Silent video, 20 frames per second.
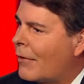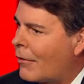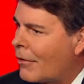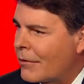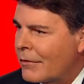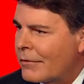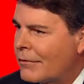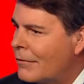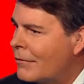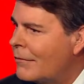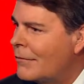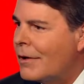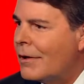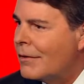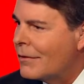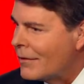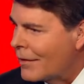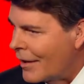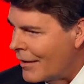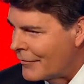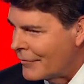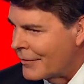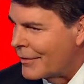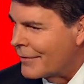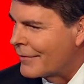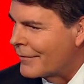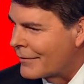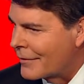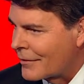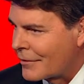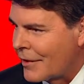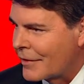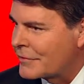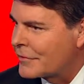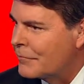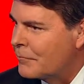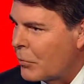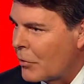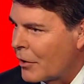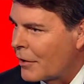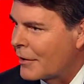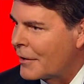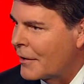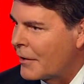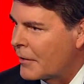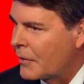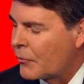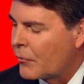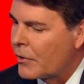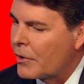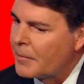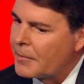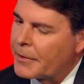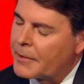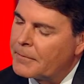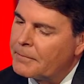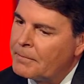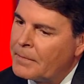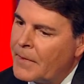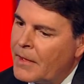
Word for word: Article eleven of the Collective Bargaining Agreement,